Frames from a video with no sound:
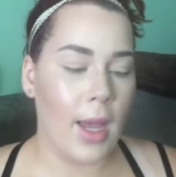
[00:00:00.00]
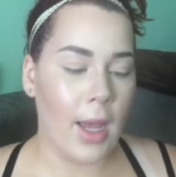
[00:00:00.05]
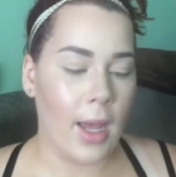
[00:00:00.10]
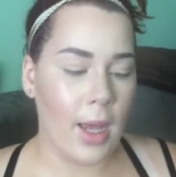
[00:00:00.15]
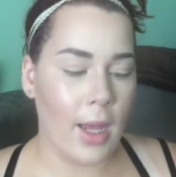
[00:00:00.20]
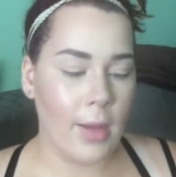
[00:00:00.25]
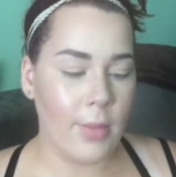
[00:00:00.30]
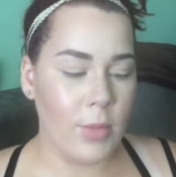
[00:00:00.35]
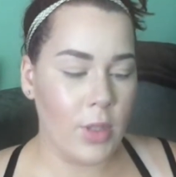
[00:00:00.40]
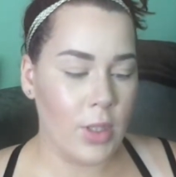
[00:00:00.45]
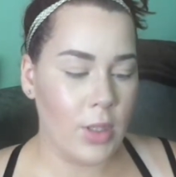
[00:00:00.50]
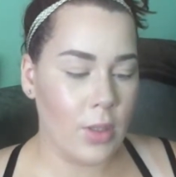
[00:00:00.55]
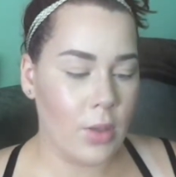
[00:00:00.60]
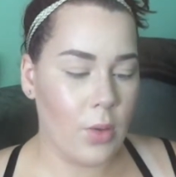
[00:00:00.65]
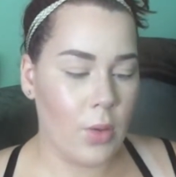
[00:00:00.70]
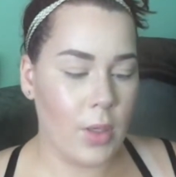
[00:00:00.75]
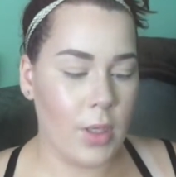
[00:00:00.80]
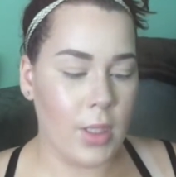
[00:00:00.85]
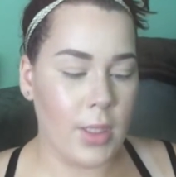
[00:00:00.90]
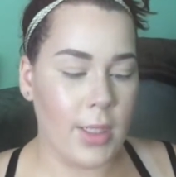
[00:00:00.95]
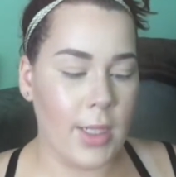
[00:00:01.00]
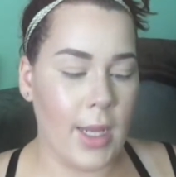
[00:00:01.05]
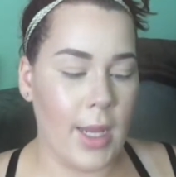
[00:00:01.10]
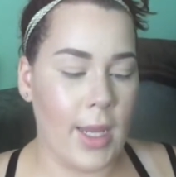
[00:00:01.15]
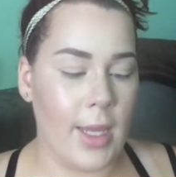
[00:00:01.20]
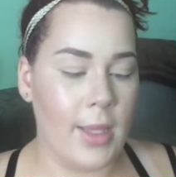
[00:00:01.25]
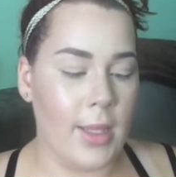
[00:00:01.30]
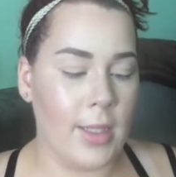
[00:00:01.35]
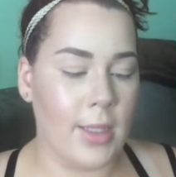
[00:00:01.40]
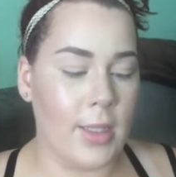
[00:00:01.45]
I'm just going to
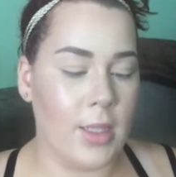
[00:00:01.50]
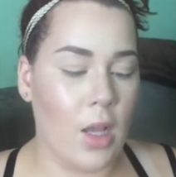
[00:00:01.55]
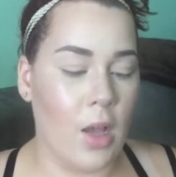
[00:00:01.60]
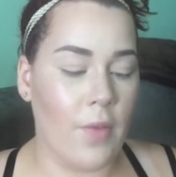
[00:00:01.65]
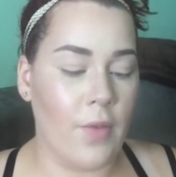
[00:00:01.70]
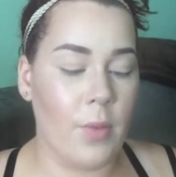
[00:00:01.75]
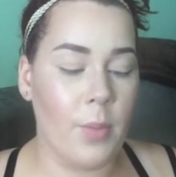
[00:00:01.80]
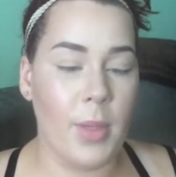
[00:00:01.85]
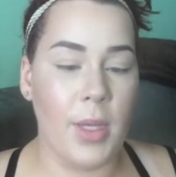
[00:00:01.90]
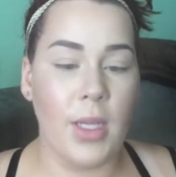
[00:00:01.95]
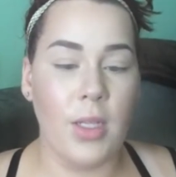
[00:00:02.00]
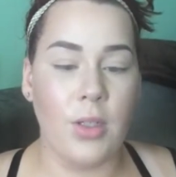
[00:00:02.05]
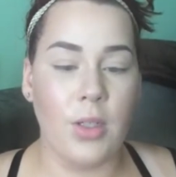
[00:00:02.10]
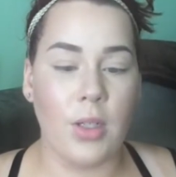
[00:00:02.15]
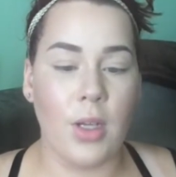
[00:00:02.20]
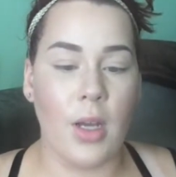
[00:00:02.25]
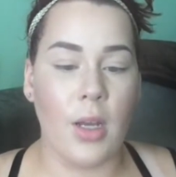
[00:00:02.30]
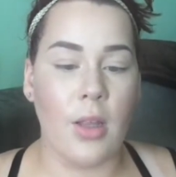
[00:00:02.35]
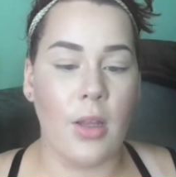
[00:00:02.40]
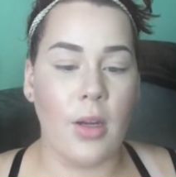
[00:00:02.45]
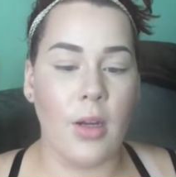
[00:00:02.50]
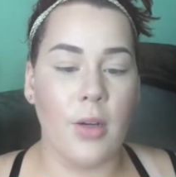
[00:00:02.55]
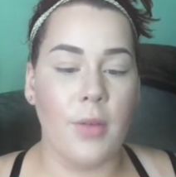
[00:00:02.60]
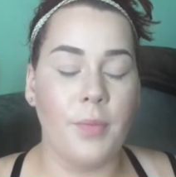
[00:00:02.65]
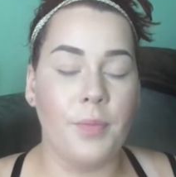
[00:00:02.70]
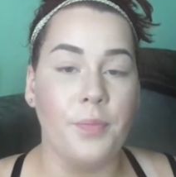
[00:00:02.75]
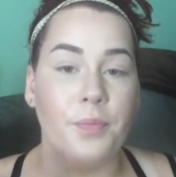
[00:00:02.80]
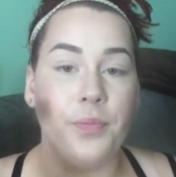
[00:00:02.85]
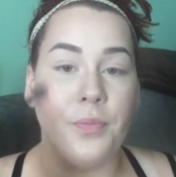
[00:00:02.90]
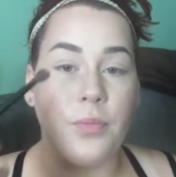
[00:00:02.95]
take the soft peach color
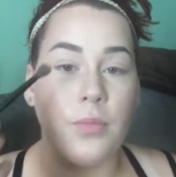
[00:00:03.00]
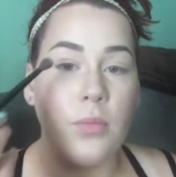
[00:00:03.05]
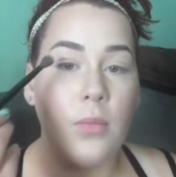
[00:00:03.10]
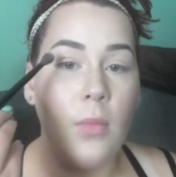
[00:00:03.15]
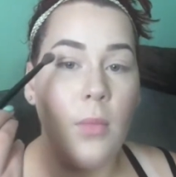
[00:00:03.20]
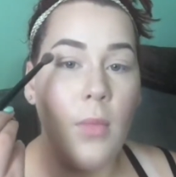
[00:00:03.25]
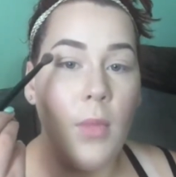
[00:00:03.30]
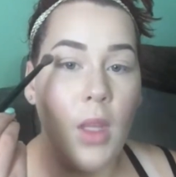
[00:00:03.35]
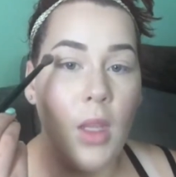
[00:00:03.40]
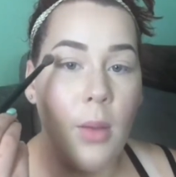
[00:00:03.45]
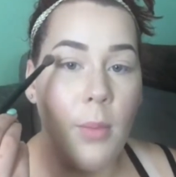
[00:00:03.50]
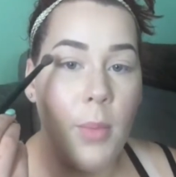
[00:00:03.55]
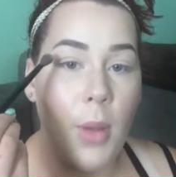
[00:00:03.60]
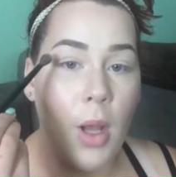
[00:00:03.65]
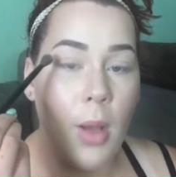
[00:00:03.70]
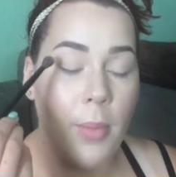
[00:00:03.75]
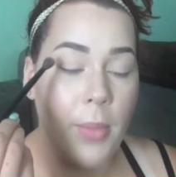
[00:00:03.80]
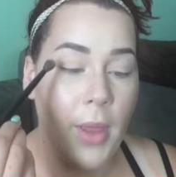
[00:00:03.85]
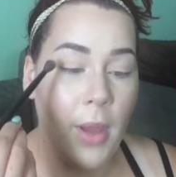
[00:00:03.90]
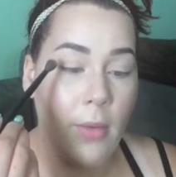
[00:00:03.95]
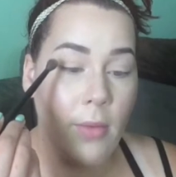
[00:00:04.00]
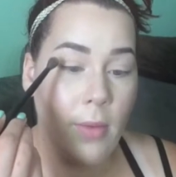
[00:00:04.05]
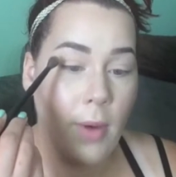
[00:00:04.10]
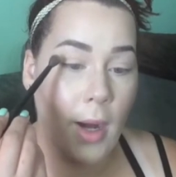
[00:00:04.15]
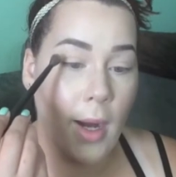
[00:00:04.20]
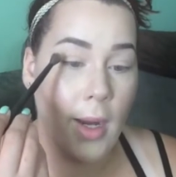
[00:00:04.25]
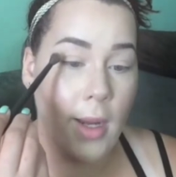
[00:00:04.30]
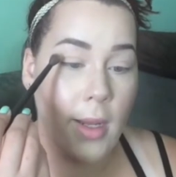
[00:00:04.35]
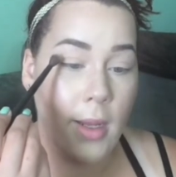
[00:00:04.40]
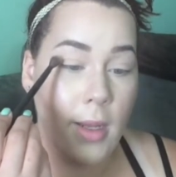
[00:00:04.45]
and pop that
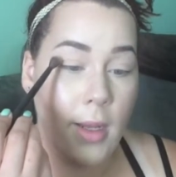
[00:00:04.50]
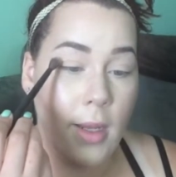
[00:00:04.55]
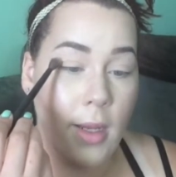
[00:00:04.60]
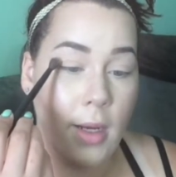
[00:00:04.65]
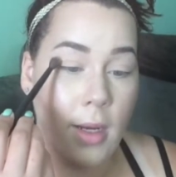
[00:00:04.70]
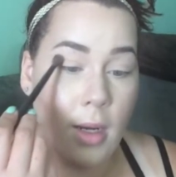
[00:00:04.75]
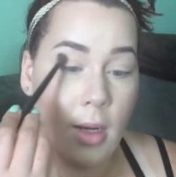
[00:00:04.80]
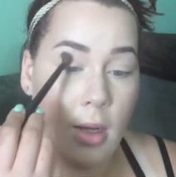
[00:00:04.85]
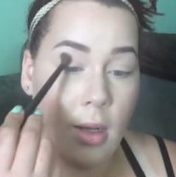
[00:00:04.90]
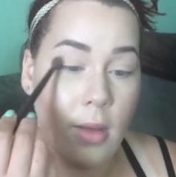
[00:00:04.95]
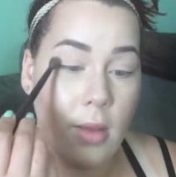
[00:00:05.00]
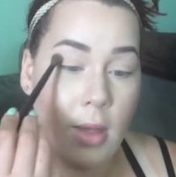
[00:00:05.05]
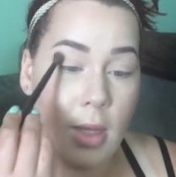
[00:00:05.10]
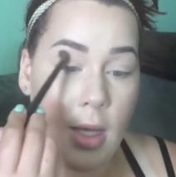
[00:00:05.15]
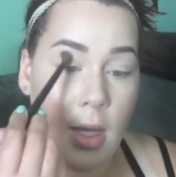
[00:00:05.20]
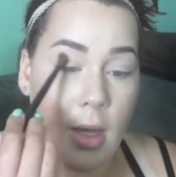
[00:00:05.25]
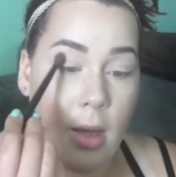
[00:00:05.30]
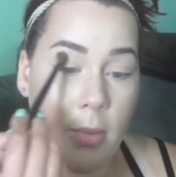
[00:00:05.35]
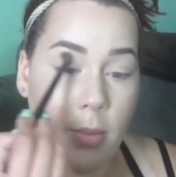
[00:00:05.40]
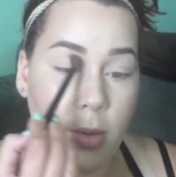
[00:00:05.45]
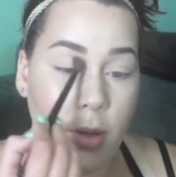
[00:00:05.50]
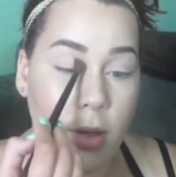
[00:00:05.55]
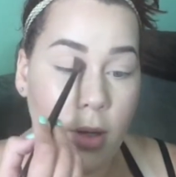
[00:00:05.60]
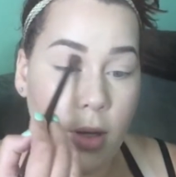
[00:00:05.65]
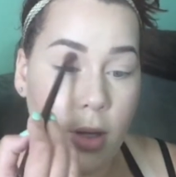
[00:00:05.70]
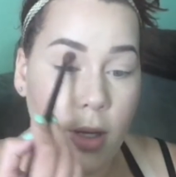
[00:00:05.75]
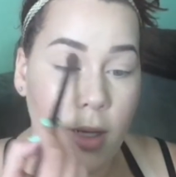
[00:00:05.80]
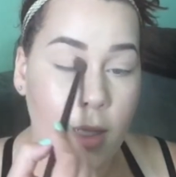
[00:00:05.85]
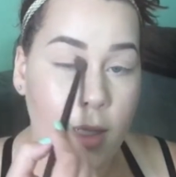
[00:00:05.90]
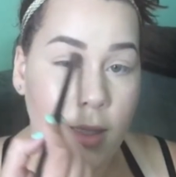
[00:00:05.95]
right in the upper
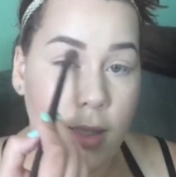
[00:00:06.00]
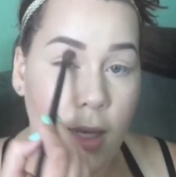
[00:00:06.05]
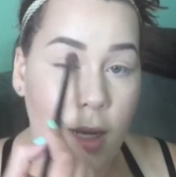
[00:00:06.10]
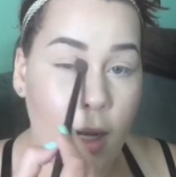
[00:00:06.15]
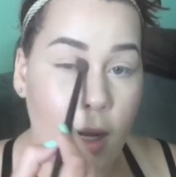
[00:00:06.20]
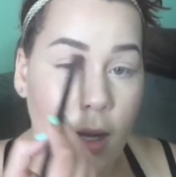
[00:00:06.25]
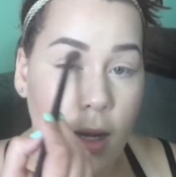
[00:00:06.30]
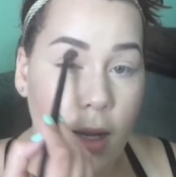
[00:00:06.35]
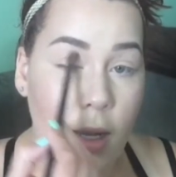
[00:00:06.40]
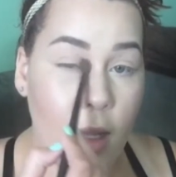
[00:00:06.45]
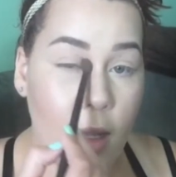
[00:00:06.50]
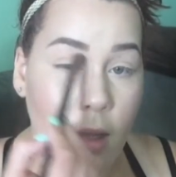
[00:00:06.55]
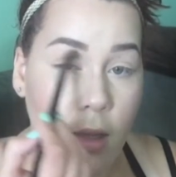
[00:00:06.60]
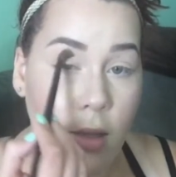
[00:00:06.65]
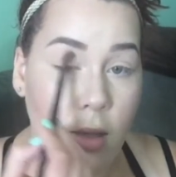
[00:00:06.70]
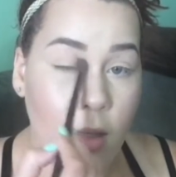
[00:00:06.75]
crease area.